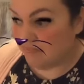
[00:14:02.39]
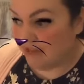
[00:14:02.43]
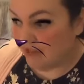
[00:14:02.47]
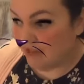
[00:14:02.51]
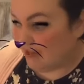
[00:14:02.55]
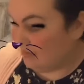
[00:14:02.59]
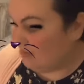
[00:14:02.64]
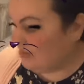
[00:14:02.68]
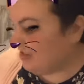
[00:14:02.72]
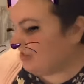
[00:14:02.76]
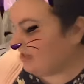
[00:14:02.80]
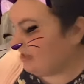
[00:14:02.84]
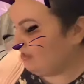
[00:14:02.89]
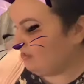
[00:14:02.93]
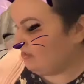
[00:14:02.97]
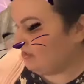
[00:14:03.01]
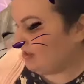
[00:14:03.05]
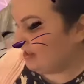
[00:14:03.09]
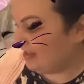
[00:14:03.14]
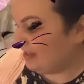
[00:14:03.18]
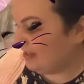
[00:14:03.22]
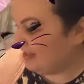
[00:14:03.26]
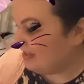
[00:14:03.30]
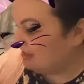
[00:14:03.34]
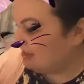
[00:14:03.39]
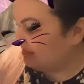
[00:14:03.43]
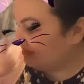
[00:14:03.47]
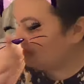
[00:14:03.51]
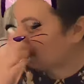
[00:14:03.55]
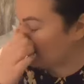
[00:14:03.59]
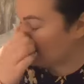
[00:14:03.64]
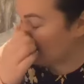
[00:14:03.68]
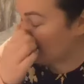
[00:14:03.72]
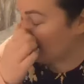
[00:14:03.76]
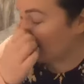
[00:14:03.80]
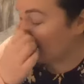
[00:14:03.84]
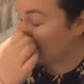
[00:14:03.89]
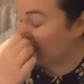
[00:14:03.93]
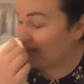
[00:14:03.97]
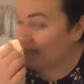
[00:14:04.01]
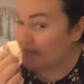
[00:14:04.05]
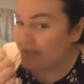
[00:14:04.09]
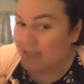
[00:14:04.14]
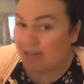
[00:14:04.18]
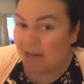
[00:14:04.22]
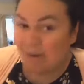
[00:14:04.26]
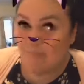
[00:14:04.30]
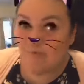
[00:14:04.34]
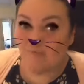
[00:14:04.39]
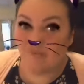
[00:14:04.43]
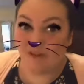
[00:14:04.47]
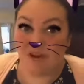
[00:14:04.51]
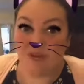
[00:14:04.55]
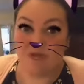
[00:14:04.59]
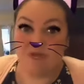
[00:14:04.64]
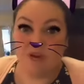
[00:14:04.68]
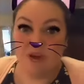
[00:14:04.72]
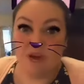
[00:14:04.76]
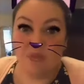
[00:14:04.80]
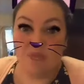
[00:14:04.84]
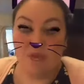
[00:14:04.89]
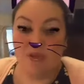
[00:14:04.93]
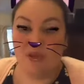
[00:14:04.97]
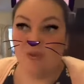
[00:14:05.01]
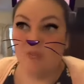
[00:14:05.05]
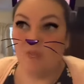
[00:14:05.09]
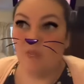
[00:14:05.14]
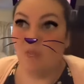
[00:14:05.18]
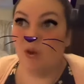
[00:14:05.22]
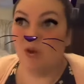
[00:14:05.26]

I really, really, that's the second time I've had a run-in with them.